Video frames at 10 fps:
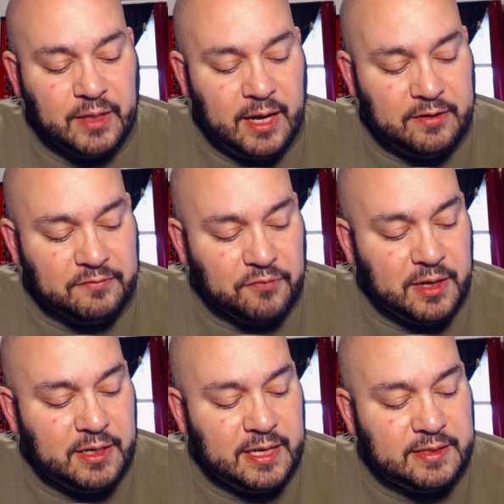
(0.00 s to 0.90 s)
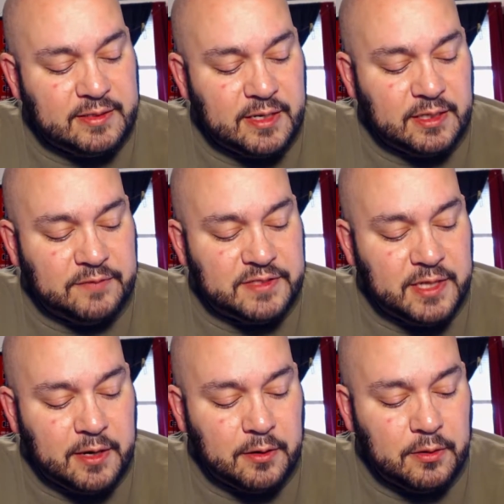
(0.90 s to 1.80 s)
I had a friend that lives
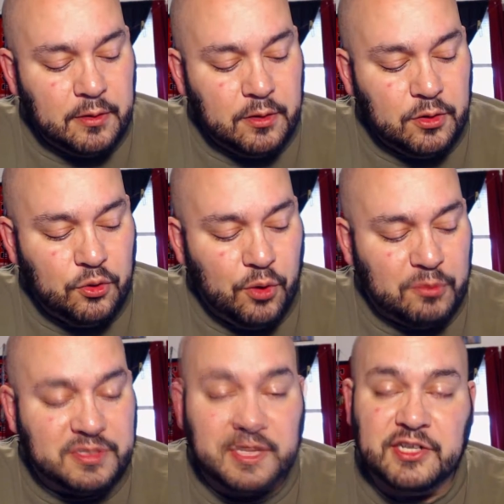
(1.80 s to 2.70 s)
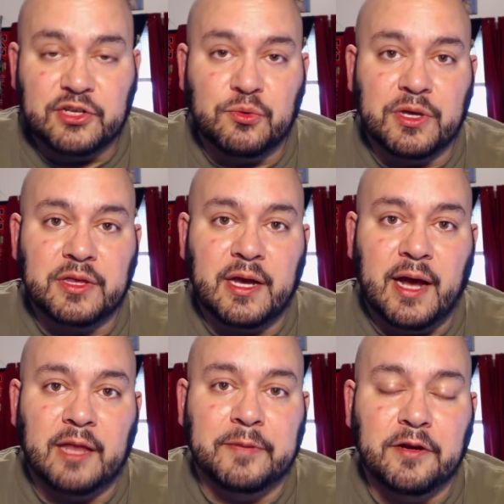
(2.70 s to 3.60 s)
there who I was stationed with at
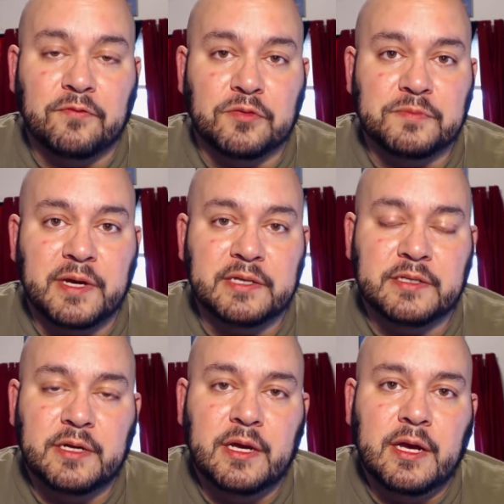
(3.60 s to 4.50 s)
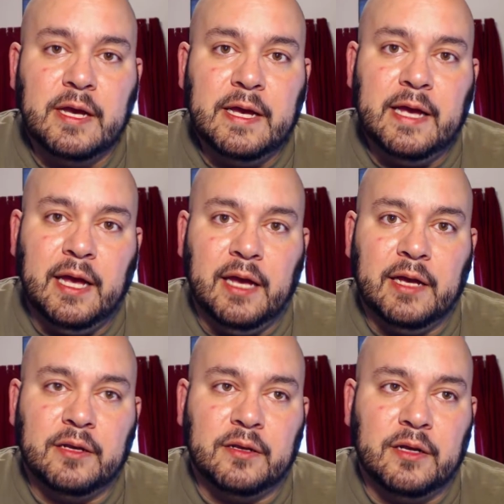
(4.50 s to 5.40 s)
Holloman Air Force Base.
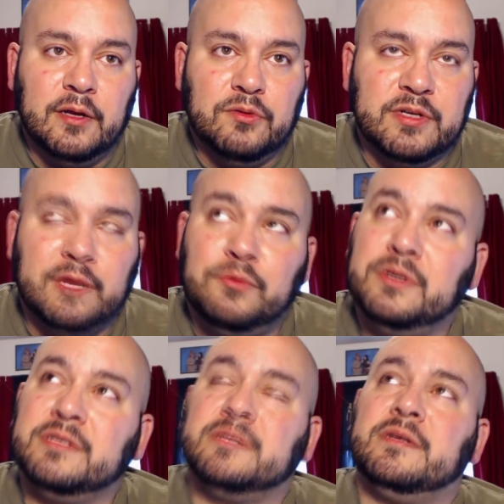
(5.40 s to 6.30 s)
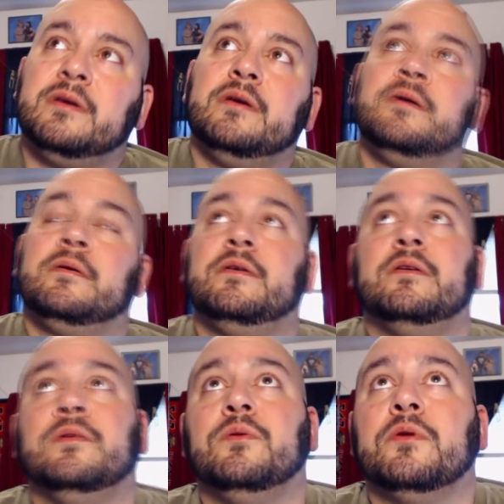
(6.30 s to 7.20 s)
And it was,
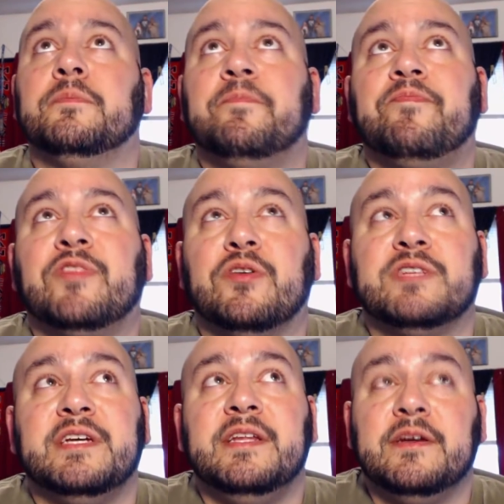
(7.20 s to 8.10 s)
good Lord, 13